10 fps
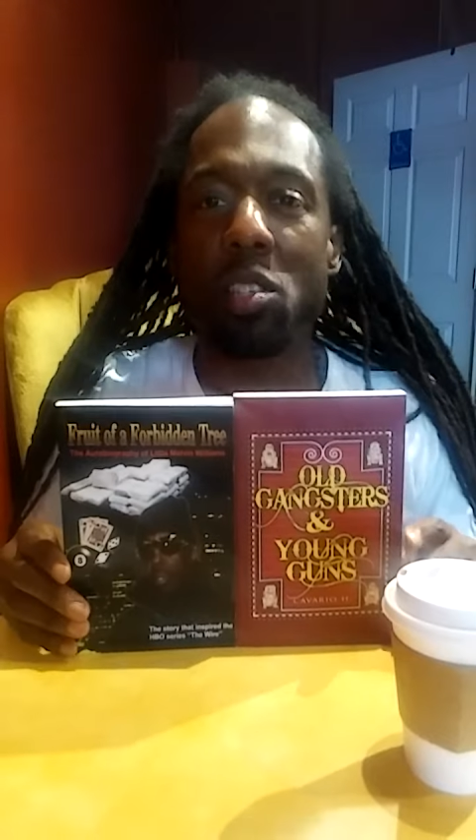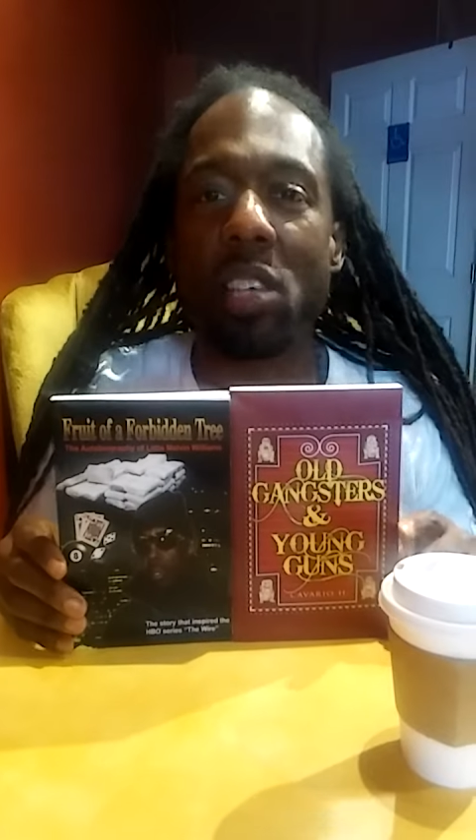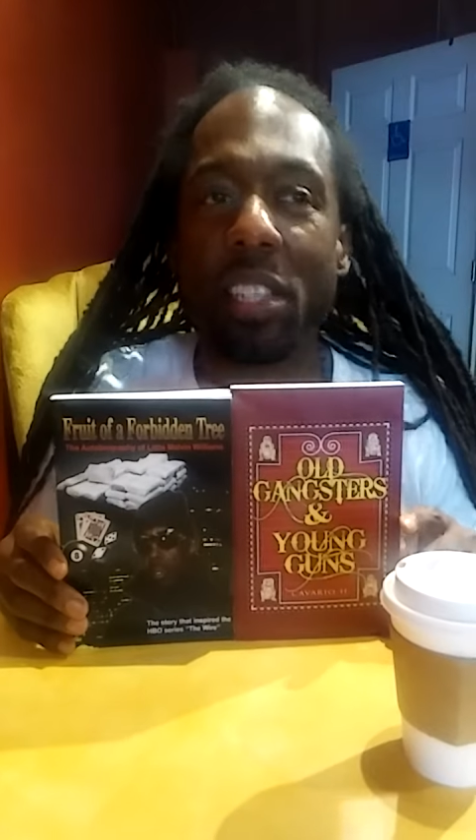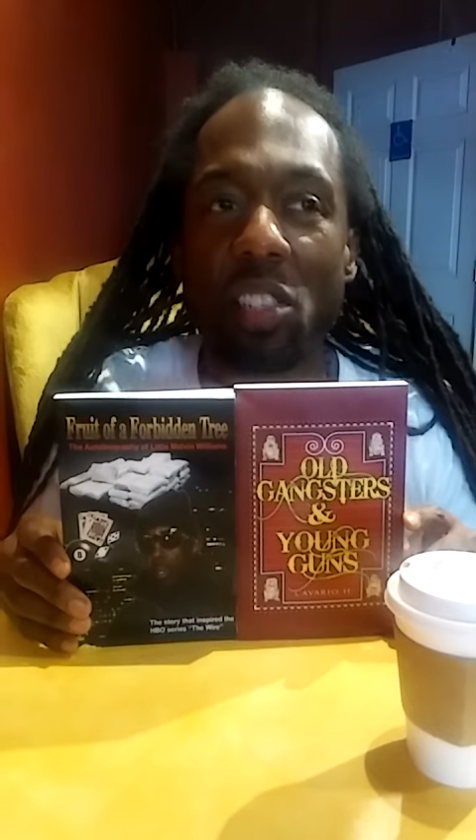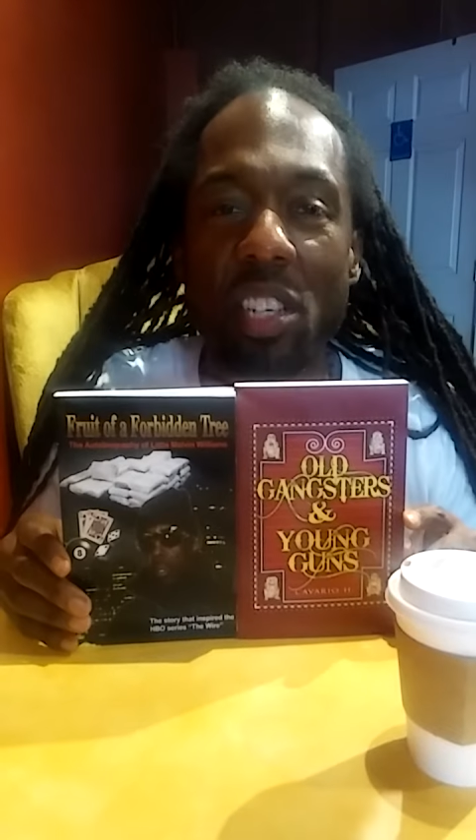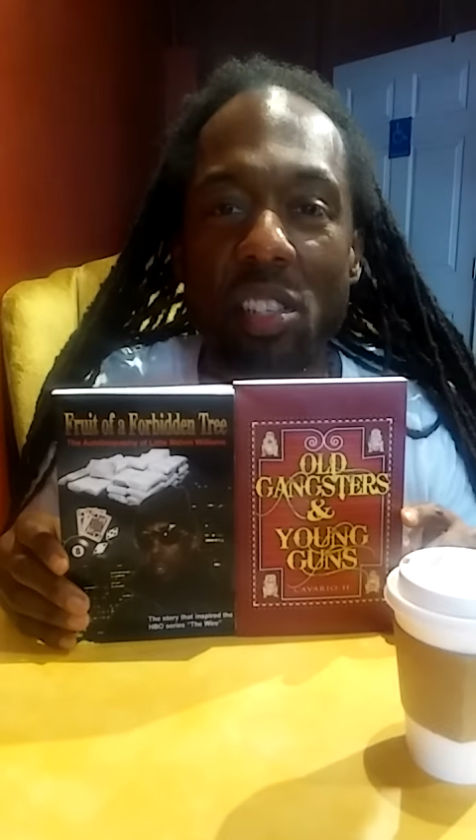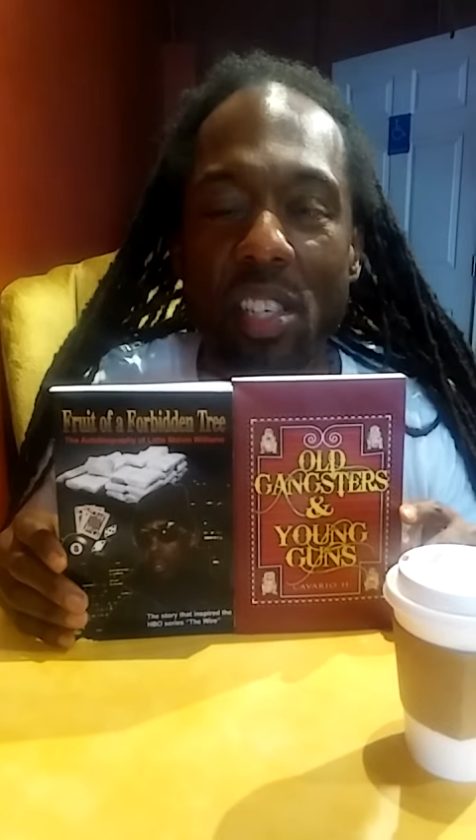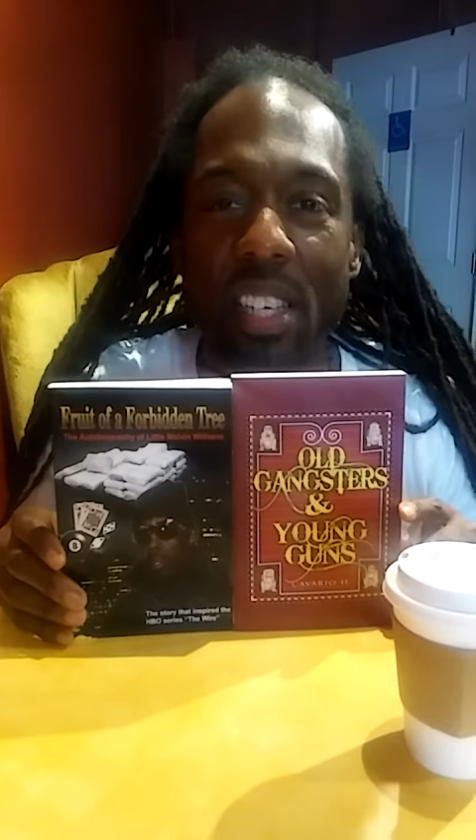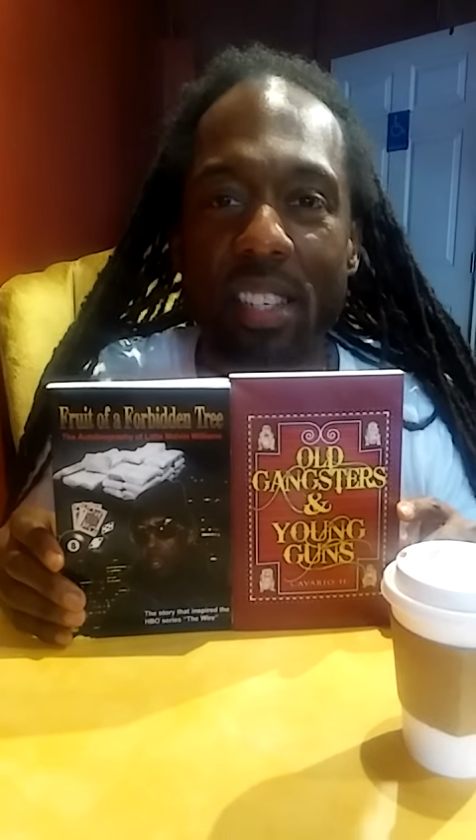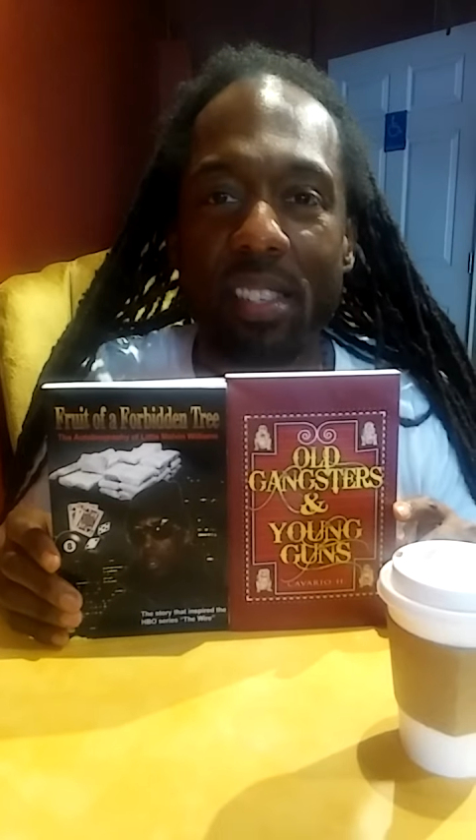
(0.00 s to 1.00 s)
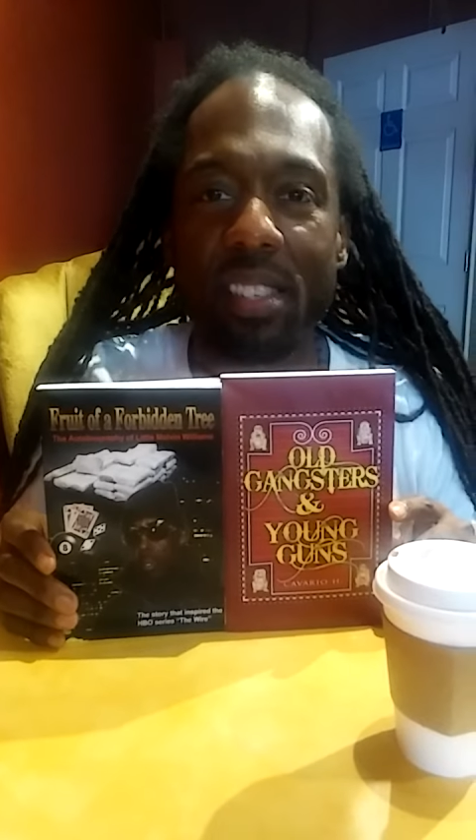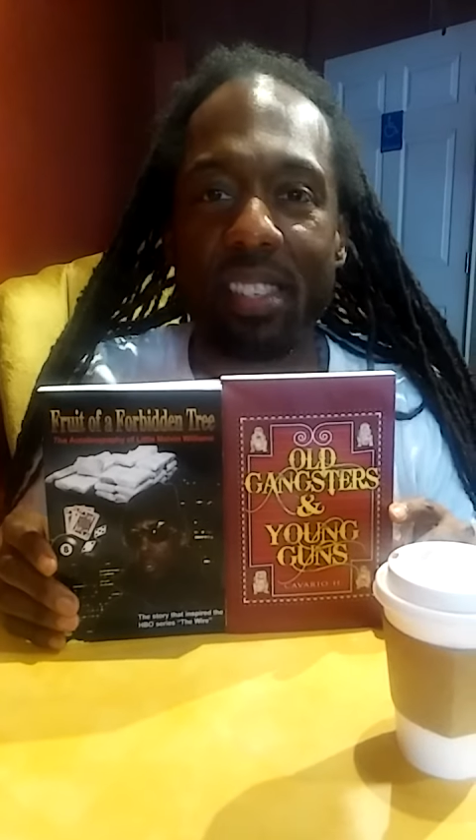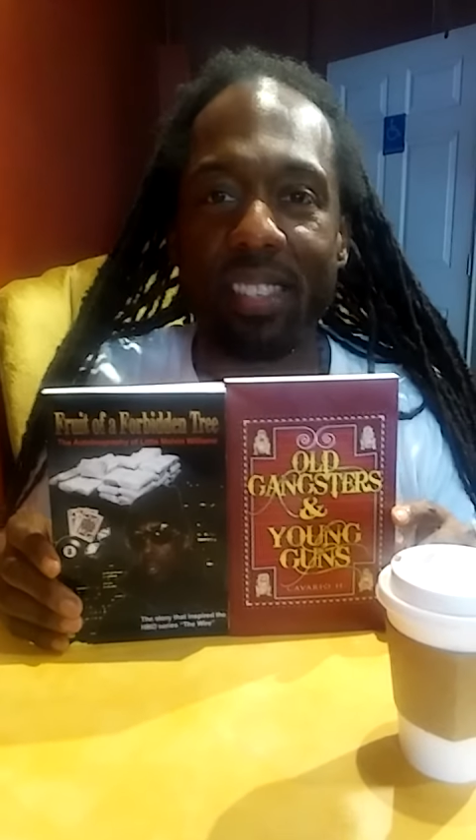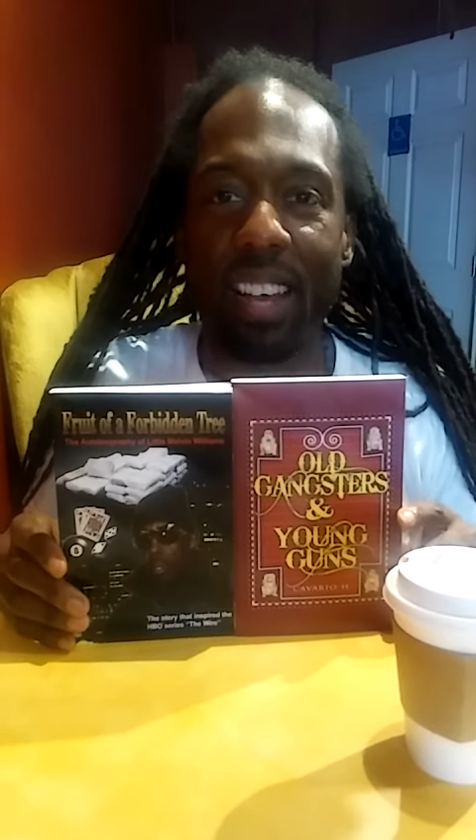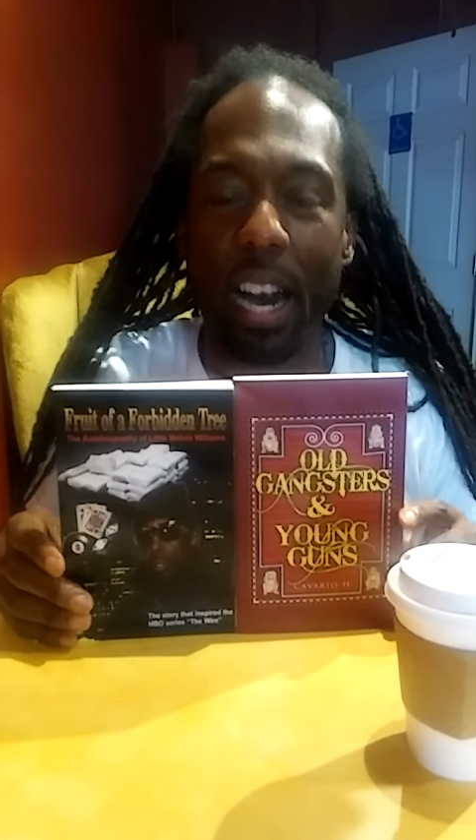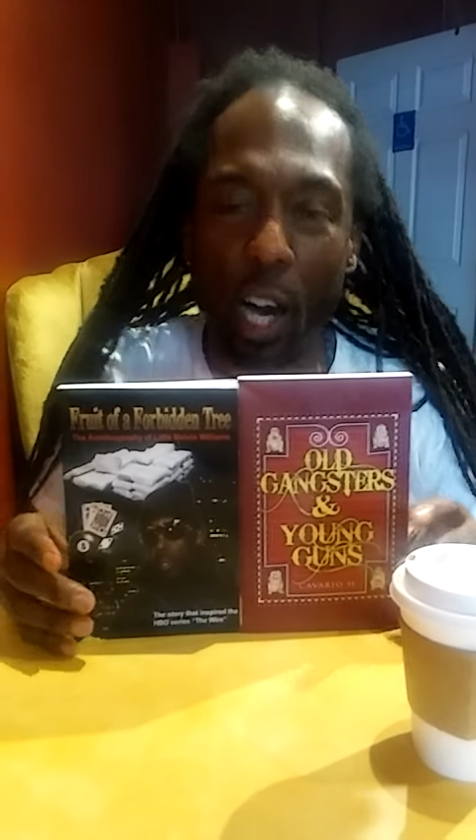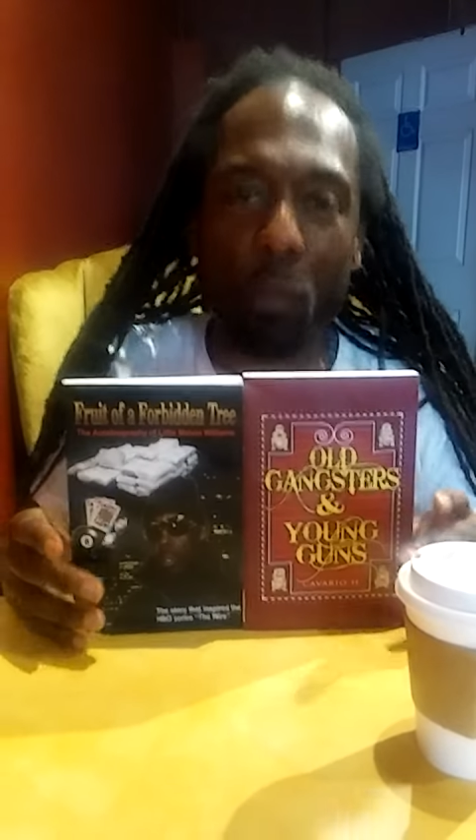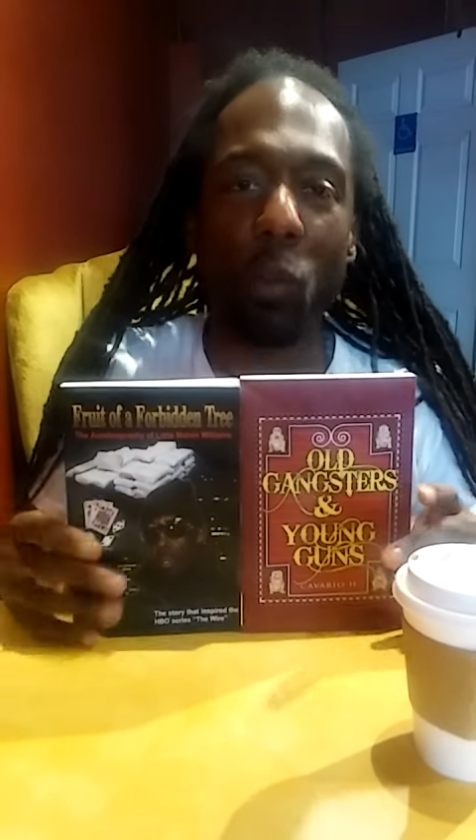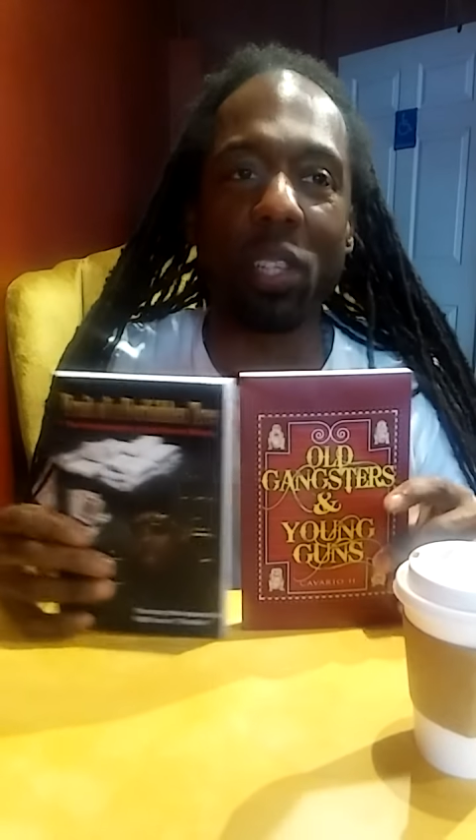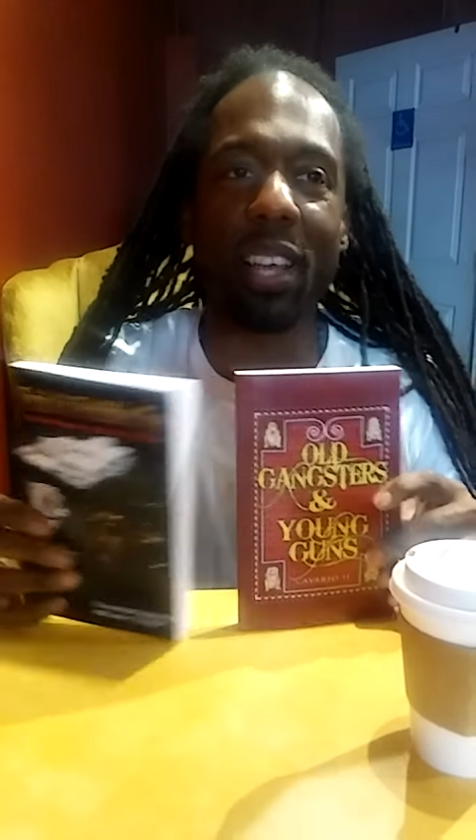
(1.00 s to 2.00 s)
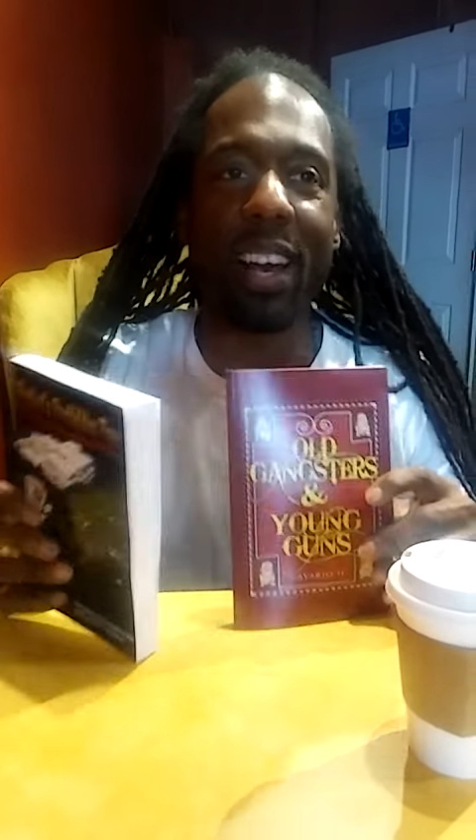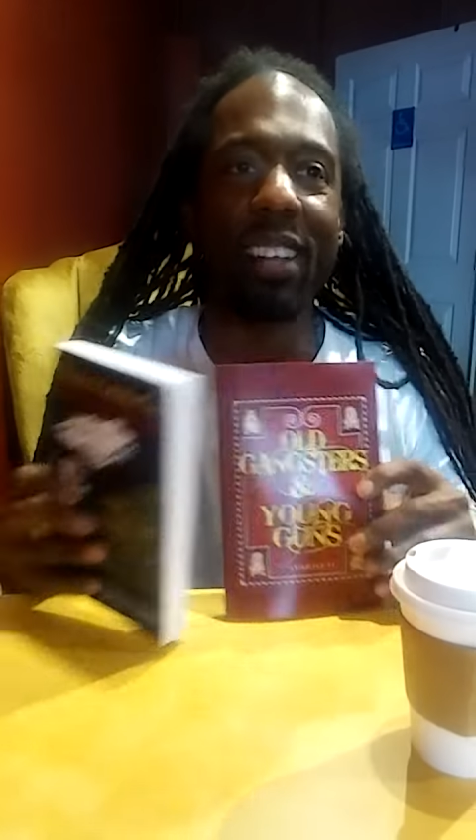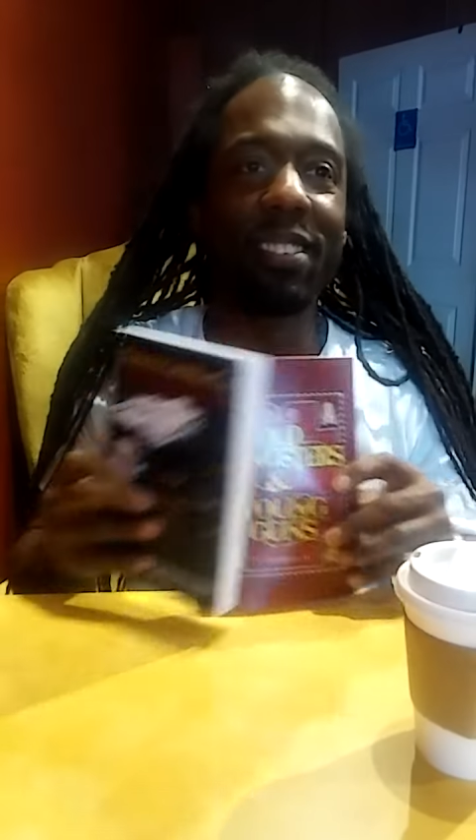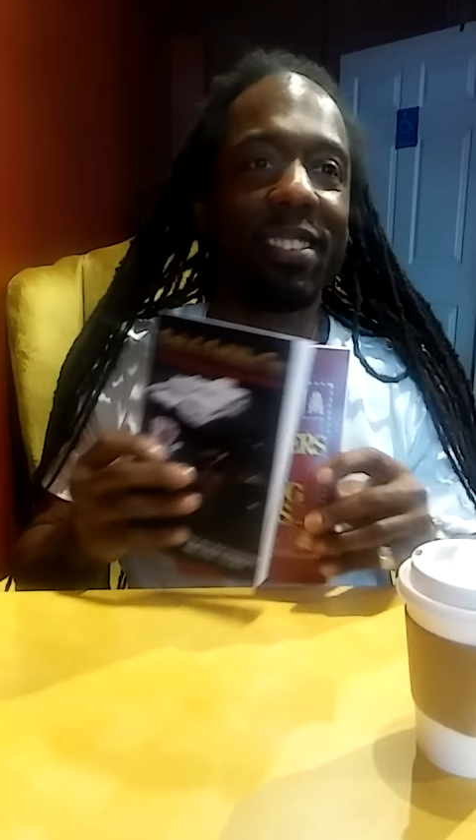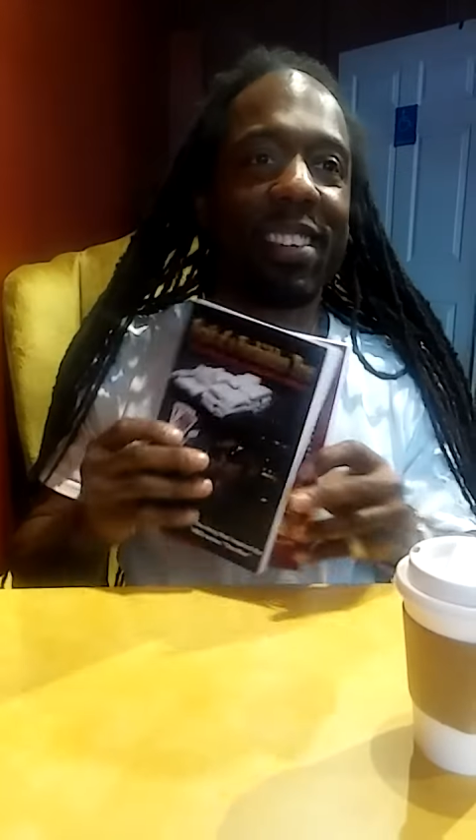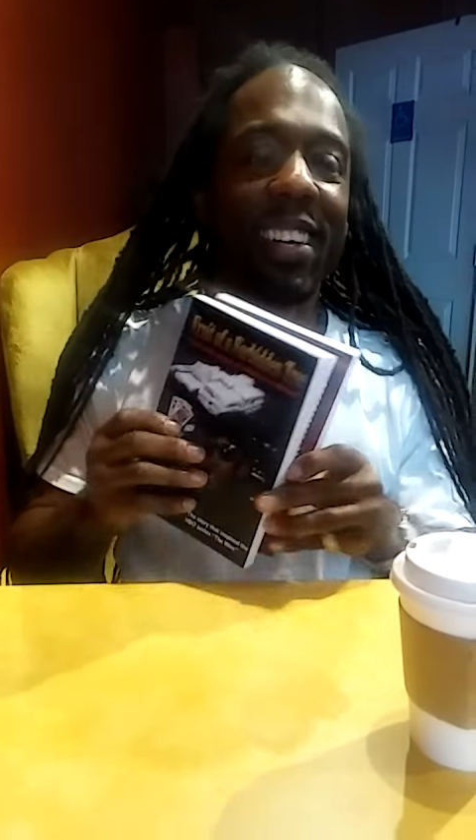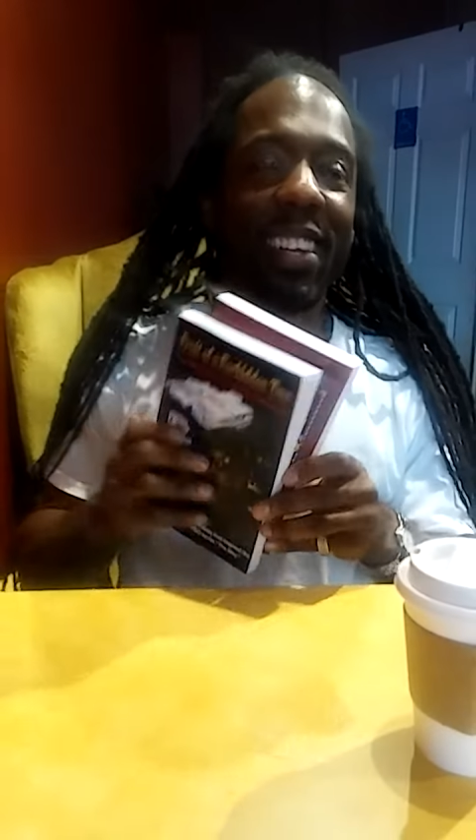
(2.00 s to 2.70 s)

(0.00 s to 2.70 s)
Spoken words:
sentences. I'll help you with that.